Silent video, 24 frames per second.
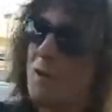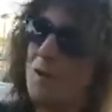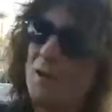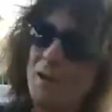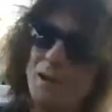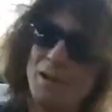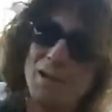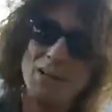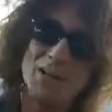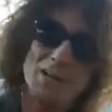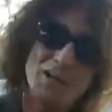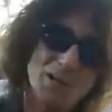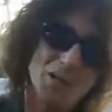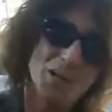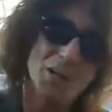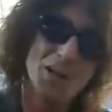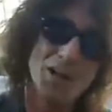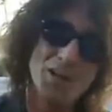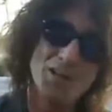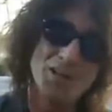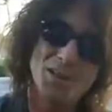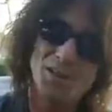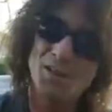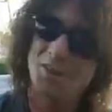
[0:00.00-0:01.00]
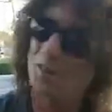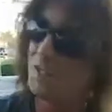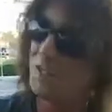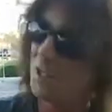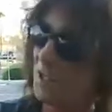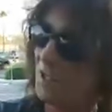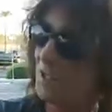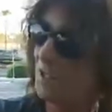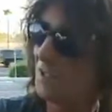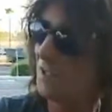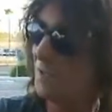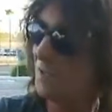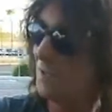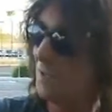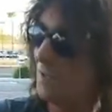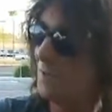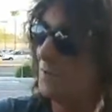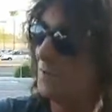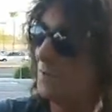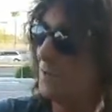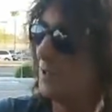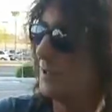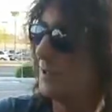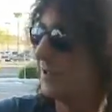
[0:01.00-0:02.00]
And he saw us at the Key Club,
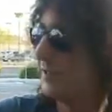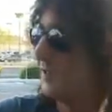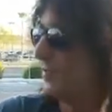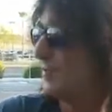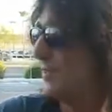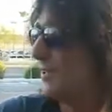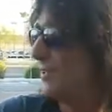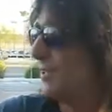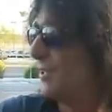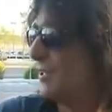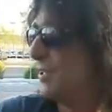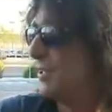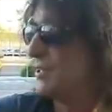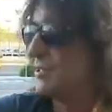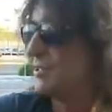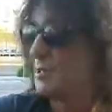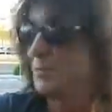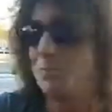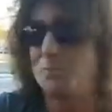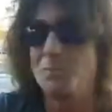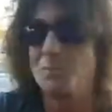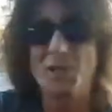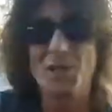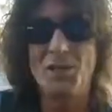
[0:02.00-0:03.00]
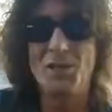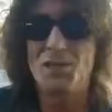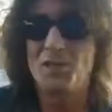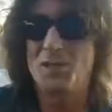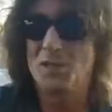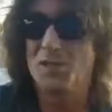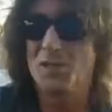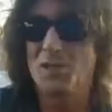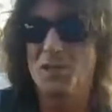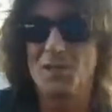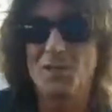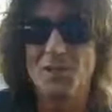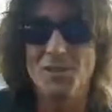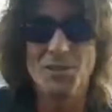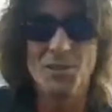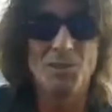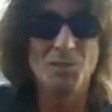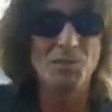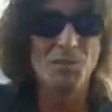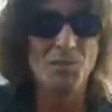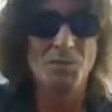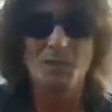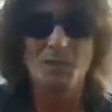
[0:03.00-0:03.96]
you know. So we played the show, and I mean,